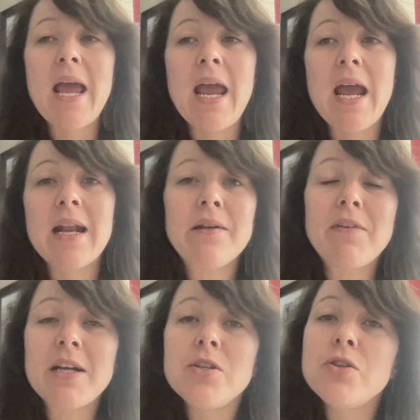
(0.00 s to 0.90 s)
And I
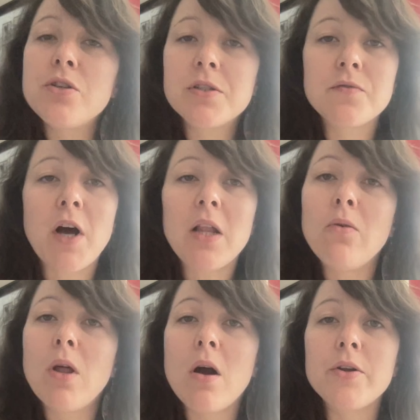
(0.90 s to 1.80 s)
invite you to just
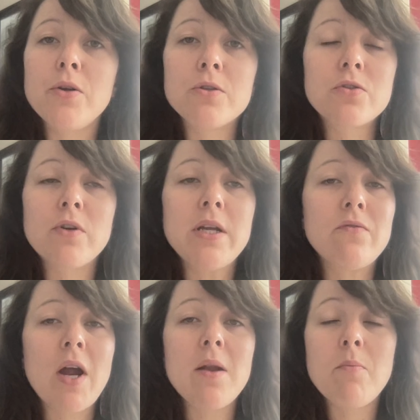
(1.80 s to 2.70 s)
follow along on your screen,
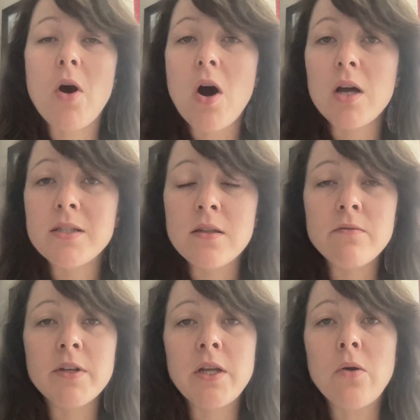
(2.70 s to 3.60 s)
right? Pause the
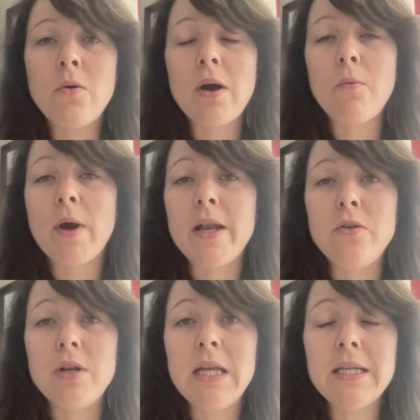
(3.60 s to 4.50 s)
video when
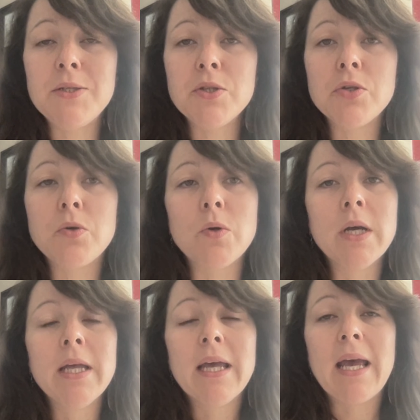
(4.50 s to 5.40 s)
you need to
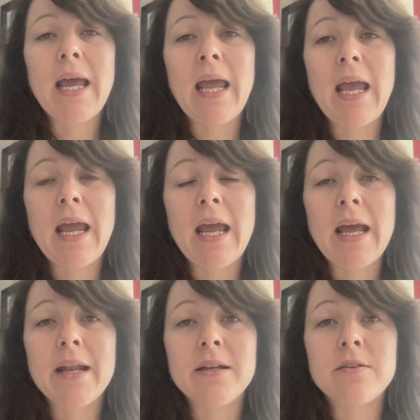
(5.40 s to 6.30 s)

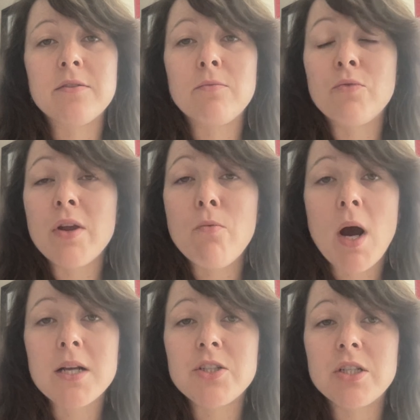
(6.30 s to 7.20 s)
and
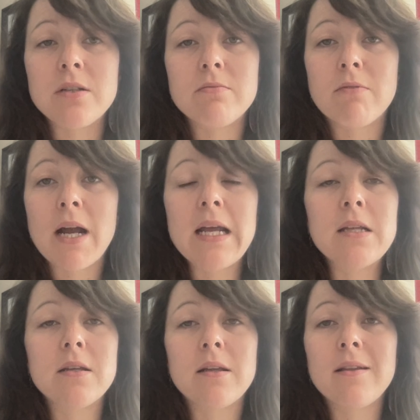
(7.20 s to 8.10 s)
rewatch it,
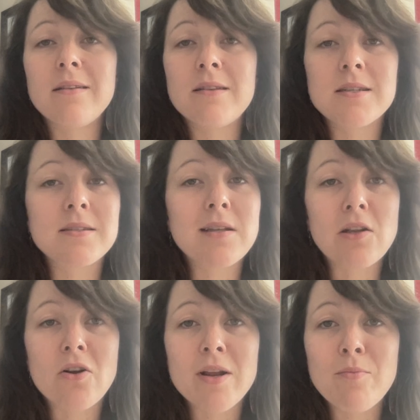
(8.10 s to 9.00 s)
right? This is a
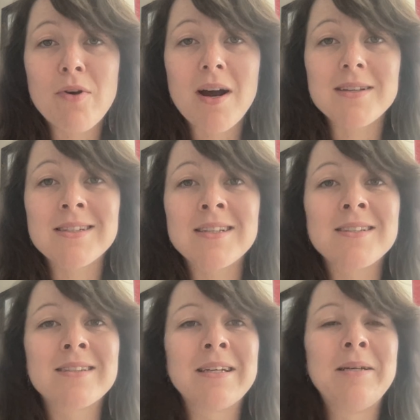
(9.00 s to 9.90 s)
learning
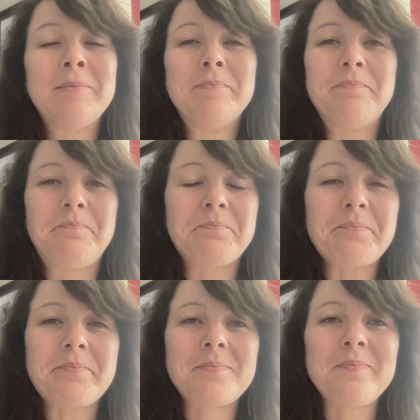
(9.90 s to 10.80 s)
process.
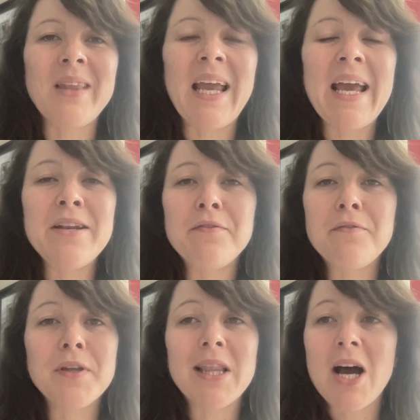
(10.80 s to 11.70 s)
And if you
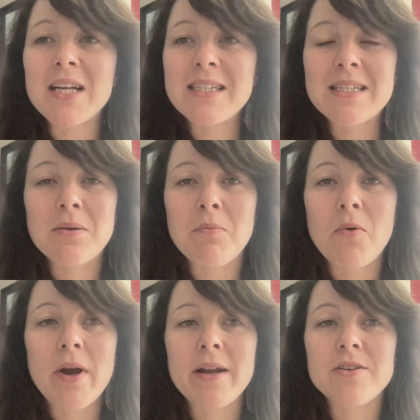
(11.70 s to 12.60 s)
feel lost at some
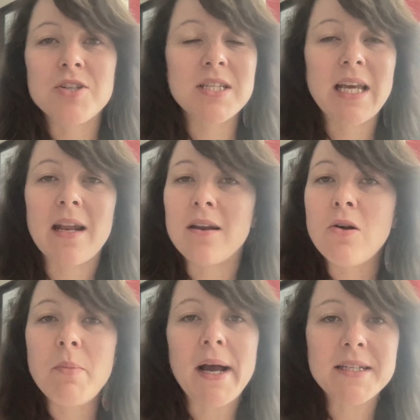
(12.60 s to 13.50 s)
point, just again,
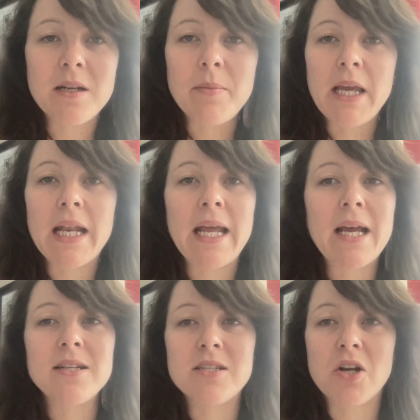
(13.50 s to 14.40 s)
go back to the
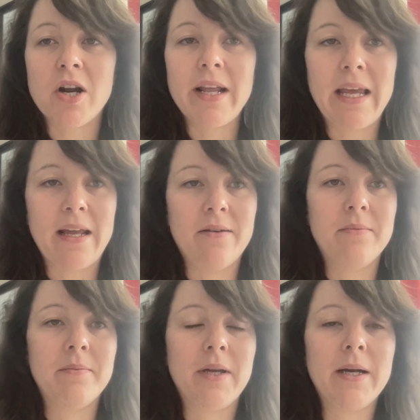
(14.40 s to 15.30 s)
beginning and start again.
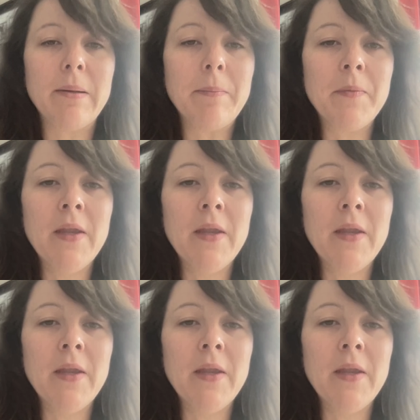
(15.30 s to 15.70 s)
Yeah.